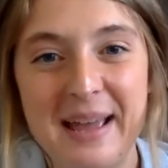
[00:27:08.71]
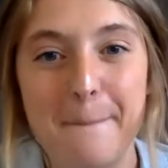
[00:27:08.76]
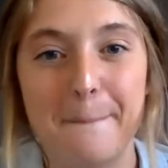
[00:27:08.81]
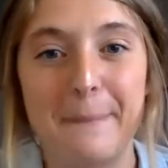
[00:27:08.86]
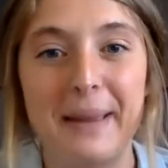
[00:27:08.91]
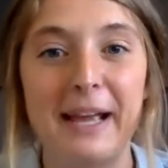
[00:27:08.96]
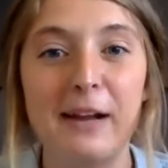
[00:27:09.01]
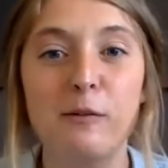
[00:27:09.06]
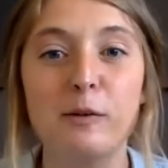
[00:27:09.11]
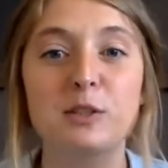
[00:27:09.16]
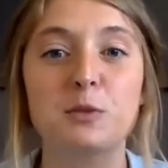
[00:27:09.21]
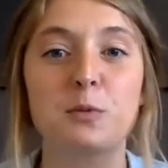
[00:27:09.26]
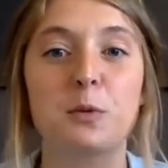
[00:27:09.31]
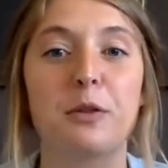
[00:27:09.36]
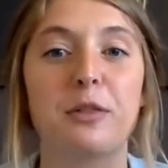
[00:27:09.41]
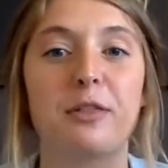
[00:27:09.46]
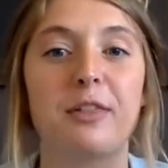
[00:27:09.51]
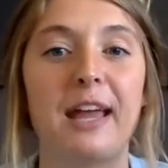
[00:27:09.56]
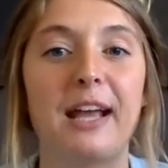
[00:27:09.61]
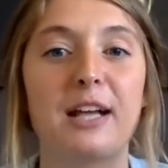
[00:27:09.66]
Banquets were
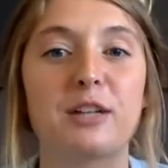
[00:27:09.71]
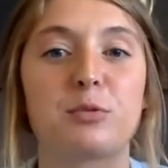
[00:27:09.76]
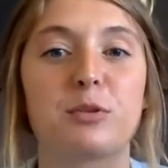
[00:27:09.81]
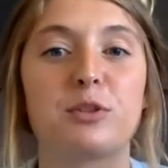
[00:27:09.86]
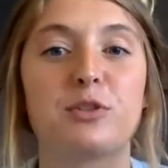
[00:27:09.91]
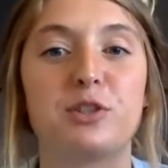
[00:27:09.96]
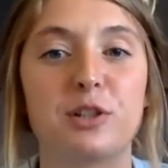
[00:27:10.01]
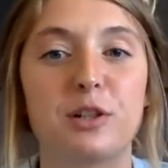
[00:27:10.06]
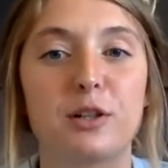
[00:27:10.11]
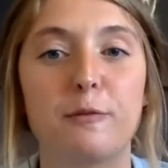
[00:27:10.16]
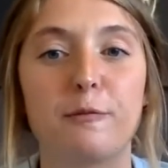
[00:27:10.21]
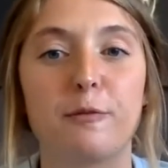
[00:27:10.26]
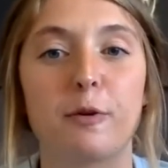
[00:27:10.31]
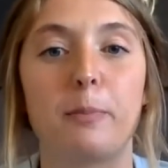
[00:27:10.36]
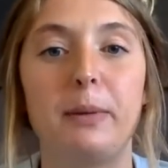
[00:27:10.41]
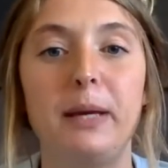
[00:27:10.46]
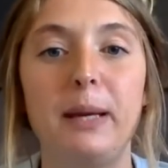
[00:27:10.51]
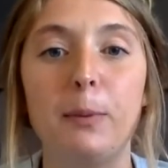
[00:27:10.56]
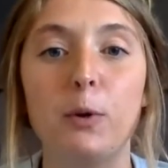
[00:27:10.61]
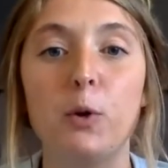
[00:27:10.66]
things reserved for
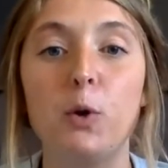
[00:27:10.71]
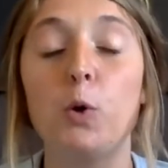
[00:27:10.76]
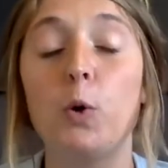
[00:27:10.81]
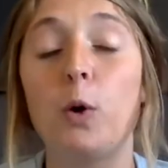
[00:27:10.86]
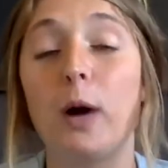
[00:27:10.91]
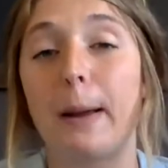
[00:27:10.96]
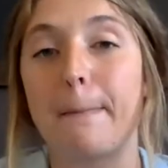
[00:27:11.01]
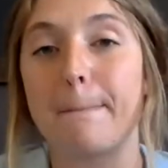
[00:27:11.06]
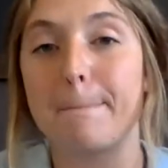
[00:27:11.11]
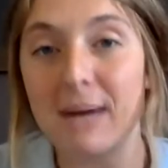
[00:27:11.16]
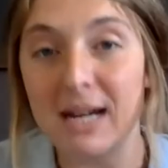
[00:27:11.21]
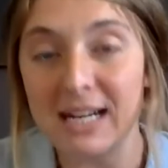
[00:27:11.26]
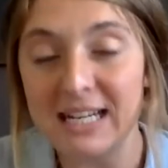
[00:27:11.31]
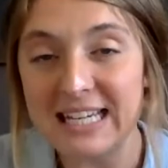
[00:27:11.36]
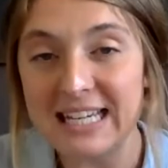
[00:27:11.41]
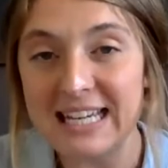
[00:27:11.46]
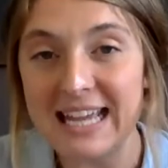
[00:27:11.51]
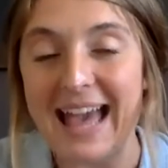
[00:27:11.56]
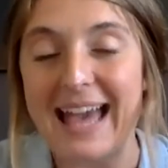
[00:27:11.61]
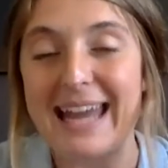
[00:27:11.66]
people who had
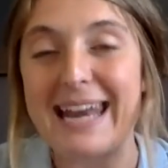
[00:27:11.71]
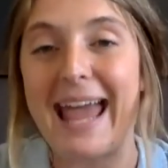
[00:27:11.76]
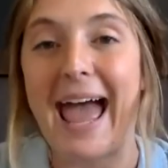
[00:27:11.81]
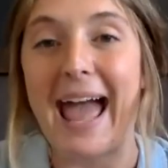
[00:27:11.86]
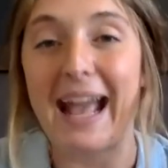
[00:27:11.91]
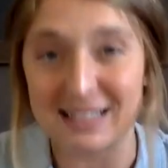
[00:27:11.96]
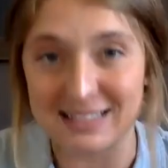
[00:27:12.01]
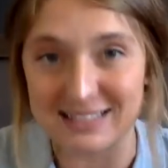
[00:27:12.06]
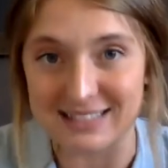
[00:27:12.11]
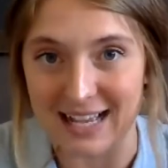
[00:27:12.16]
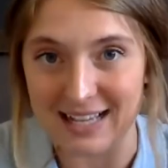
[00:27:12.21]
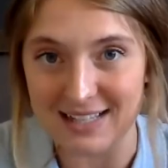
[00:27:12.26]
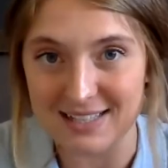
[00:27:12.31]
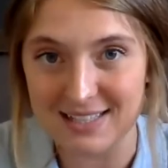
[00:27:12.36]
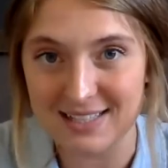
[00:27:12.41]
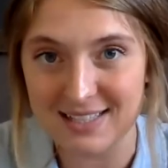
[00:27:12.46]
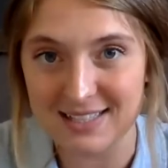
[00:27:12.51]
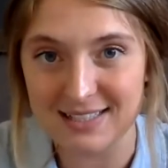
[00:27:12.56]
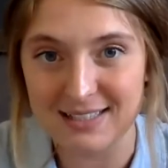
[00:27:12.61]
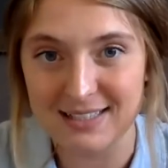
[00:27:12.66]
money and
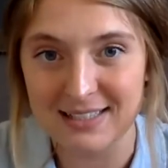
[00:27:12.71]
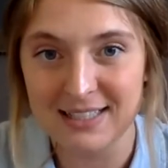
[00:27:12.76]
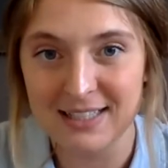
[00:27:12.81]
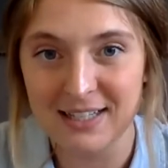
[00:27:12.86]
excess,